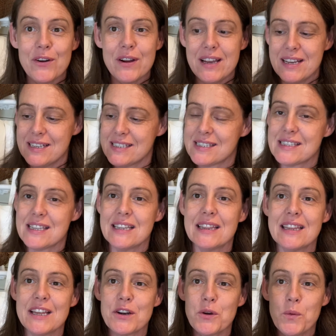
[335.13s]
is the
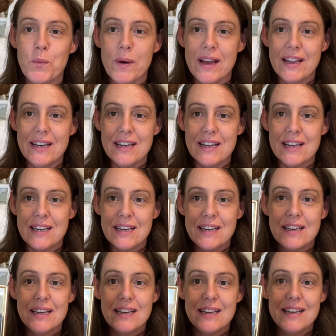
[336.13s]
little one,
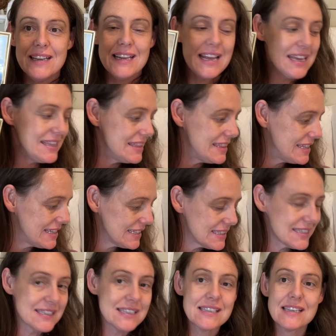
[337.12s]
and this,